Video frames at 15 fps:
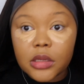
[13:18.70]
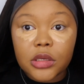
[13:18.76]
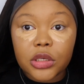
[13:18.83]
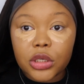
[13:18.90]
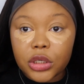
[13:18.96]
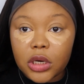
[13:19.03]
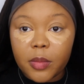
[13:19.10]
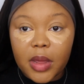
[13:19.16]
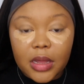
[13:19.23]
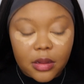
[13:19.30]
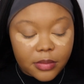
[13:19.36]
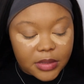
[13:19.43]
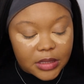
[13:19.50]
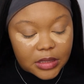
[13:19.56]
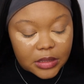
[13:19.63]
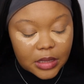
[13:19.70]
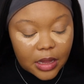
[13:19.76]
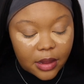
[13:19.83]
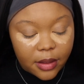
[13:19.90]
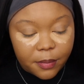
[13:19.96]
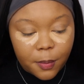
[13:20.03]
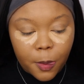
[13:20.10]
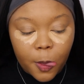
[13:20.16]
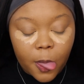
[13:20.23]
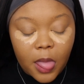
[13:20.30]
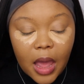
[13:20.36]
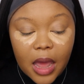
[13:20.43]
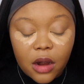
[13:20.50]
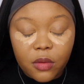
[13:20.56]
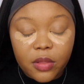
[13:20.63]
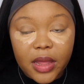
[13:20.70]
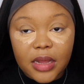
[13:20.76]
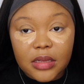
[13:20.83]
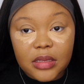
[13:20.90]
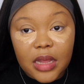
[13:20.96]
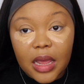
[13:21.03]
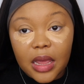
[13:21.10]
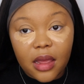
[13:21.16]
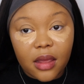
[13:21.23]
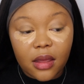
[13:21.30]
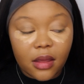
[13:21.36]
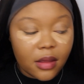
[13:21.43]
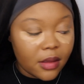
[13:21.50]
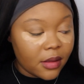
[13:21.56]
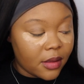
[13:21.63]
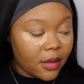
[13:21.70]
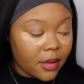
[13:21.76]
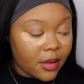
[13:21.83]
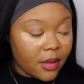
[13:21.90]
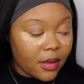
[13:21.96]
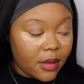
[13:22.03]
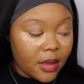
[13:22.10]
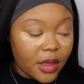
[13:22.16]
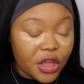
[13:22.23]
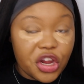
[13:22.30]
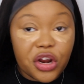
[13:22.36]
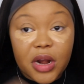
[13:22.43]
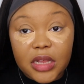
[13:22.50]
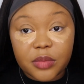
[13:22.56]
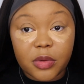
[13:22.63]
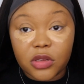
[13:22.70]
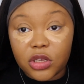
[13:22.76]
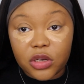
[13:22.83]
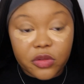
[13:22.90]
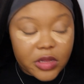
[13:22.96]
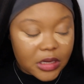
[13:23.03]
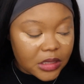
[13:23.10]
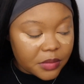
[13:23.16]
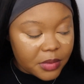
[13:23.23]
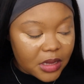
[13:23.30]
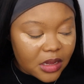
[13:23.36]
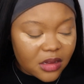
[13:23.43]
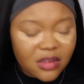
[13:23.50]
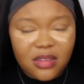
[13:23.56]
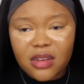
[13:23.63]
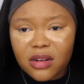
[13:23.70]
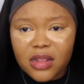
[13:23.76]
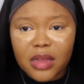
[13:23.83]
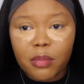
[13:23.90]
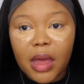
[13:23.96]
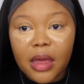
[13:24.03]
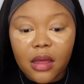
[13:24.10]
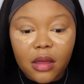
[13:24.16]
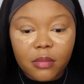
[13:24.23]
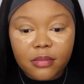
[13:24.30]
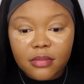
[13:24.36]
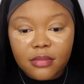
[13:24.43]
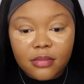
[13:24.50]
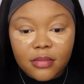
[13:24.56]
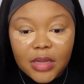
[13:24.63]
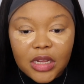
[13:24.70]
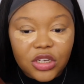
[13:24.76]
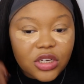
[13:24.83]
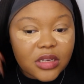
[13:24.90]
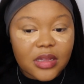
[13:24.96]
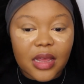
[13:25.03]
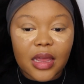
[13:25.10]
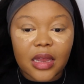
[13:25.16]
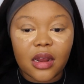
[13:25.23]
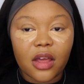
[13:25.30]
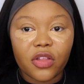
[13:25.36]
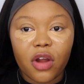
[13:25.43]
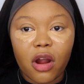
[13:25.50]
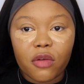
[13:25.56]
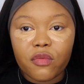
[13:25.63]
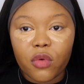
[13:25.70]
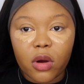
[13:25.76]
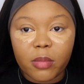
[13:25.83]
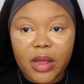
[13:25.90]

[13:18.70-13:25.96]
Do your makeup, sis. Like I don't like saying you're not supposed to do this, because literally makeup is just like any other art form.